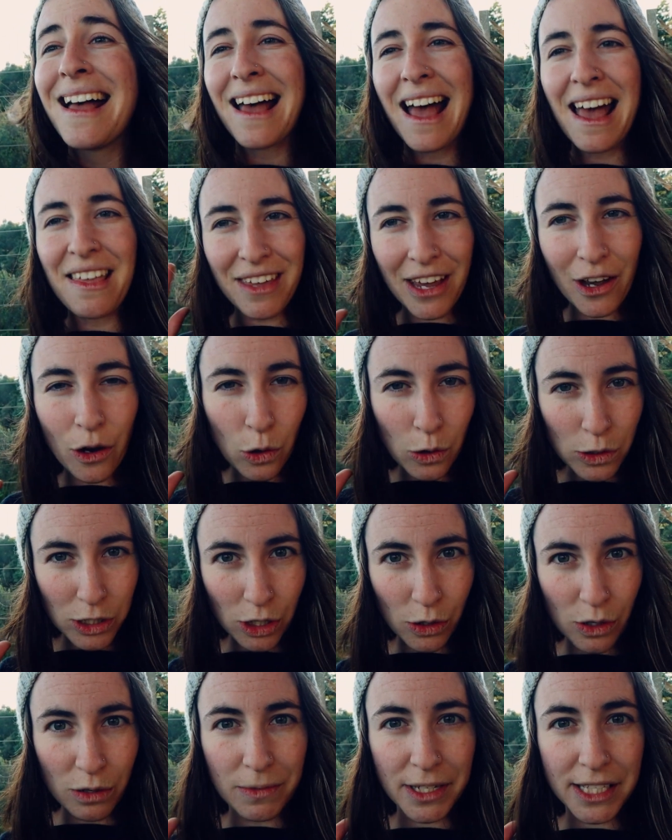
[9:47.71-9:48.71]
and they're
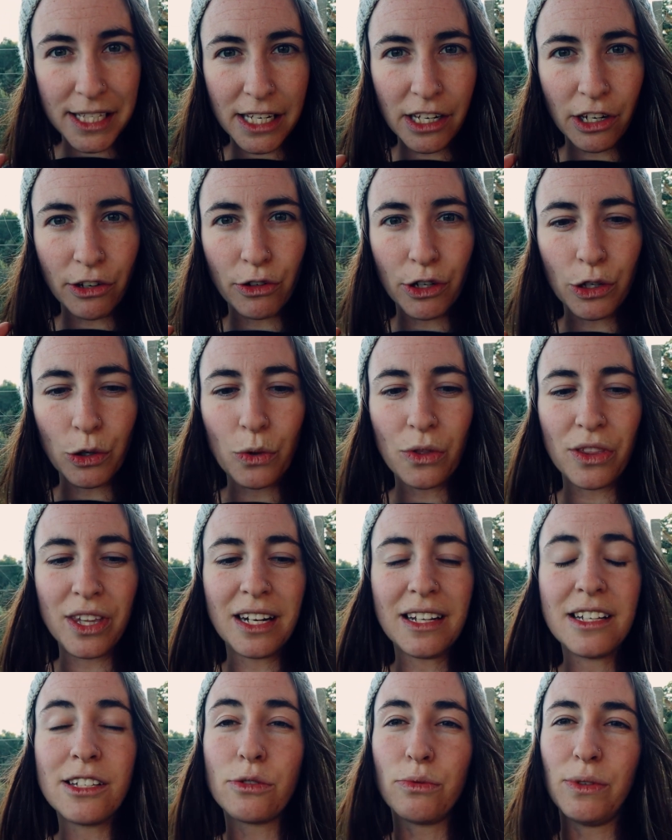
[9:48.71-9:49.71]
also a material
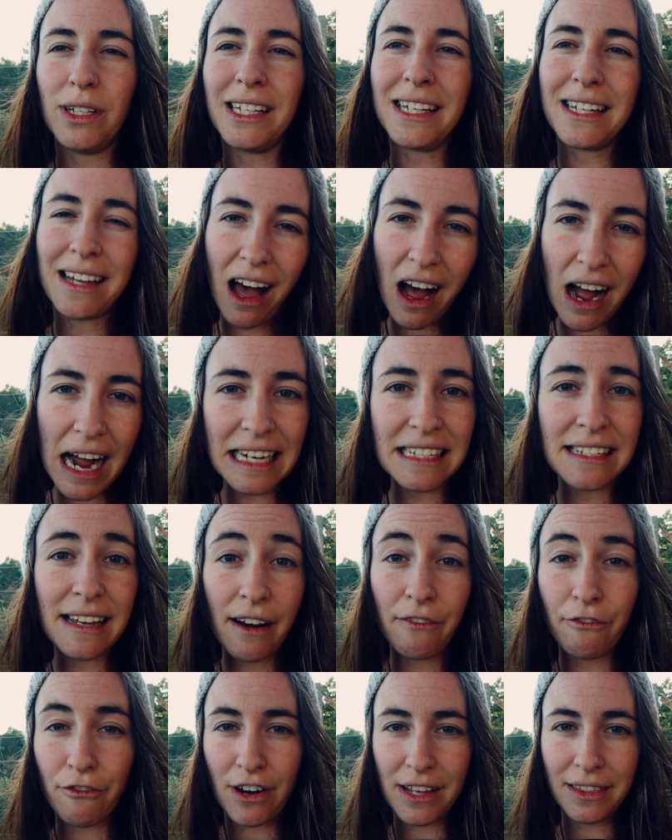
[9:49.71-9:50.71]
that is really kind
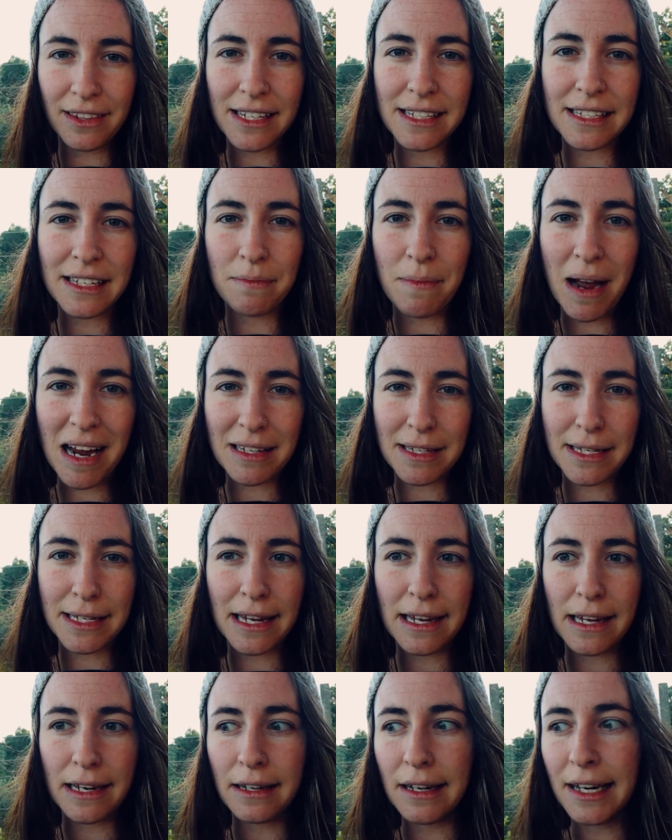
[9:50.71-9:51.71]
and friendly to my
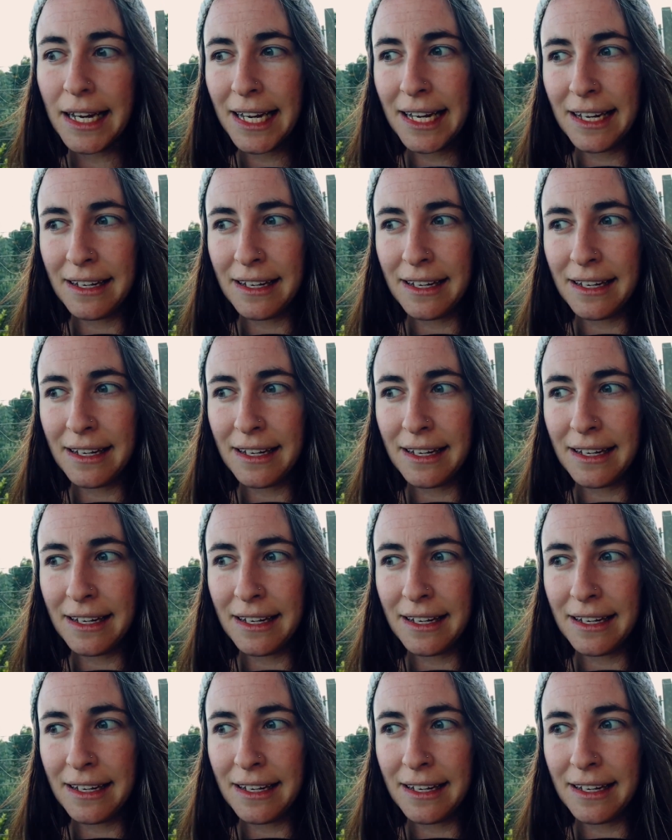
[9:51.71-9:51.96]
skin,